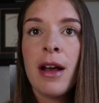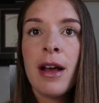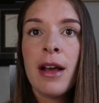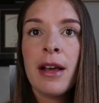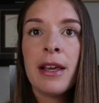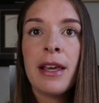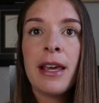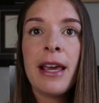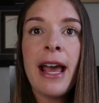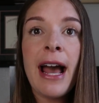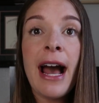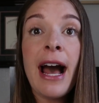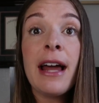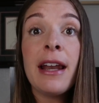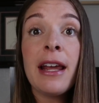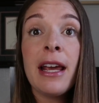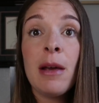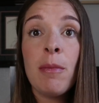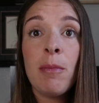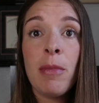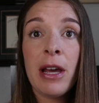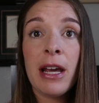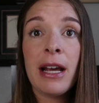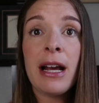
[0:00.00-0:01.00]
He had
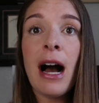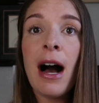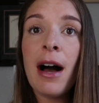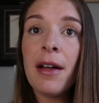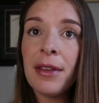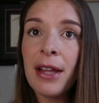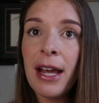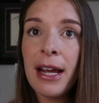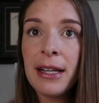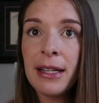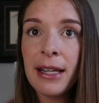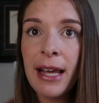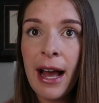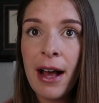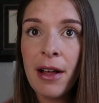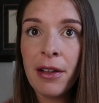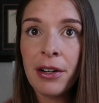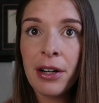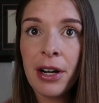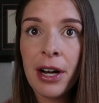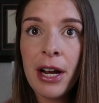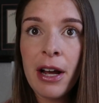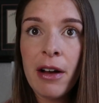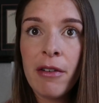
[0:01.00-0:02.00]
a big online
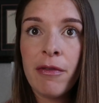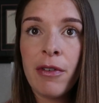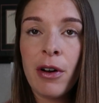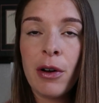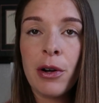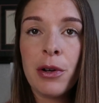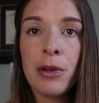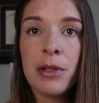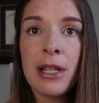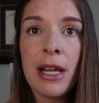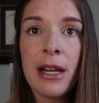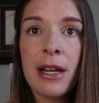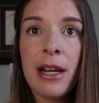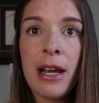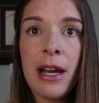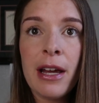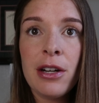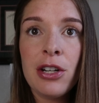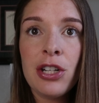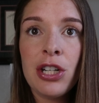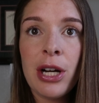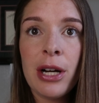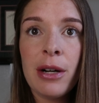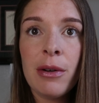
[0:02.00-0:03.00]
gallery of photos that he
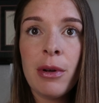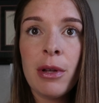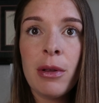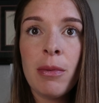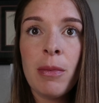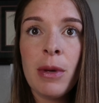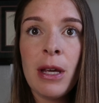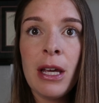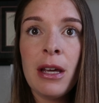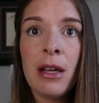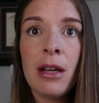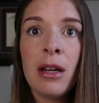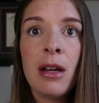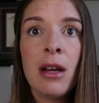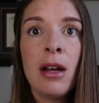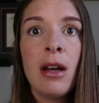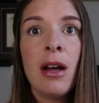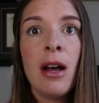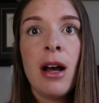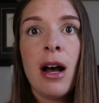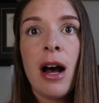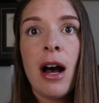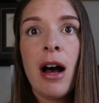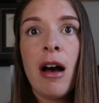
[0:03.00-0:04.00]
had shared with me
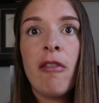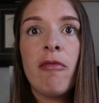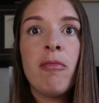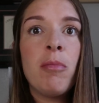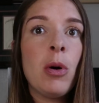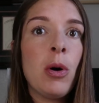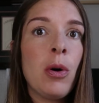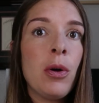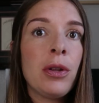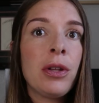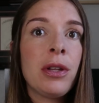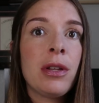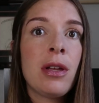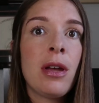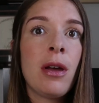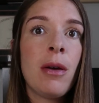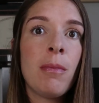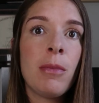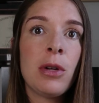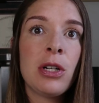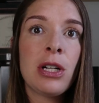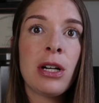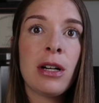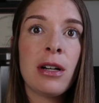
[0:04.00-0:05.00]
of both
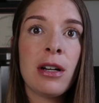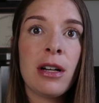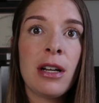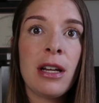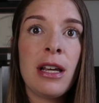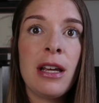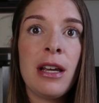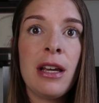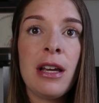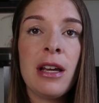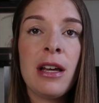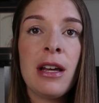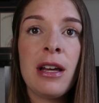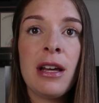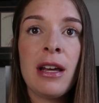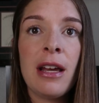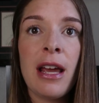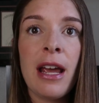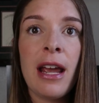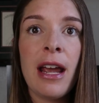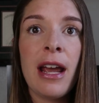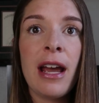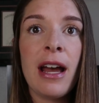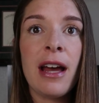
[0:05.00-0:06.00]
maternity
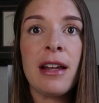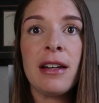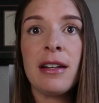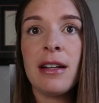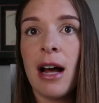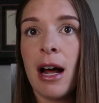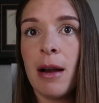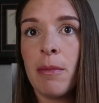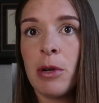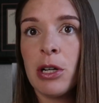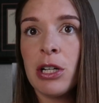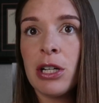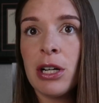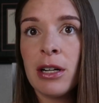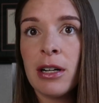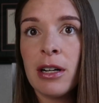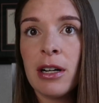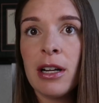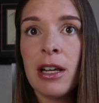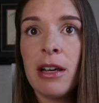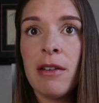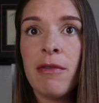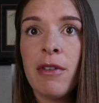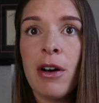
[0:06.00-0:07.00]
and
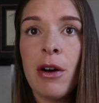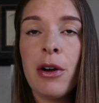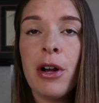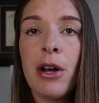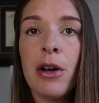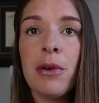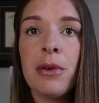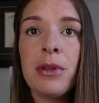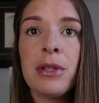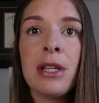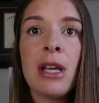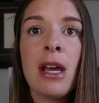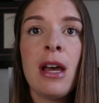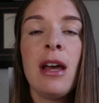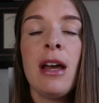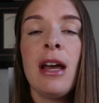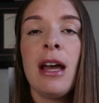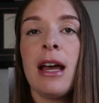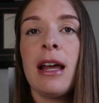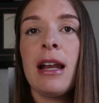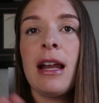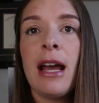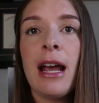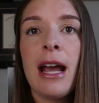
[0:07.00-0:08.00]
non-maternity photos,
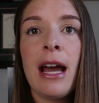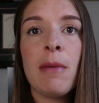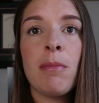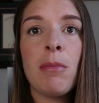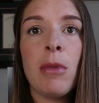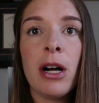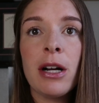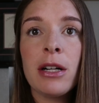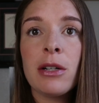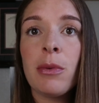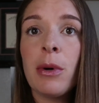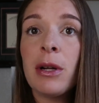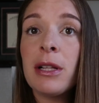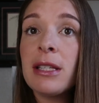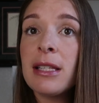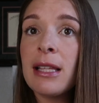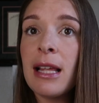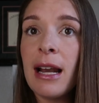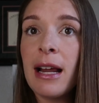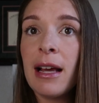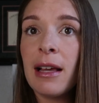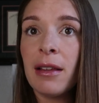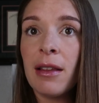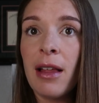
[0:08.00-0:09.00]
and I had marked ones
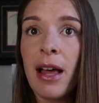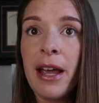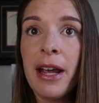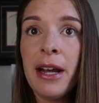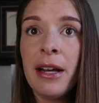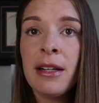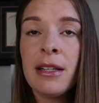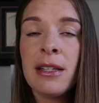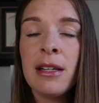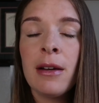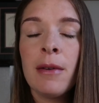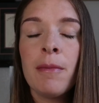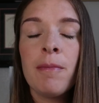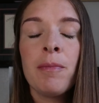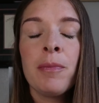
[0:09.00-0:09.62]
that I liked.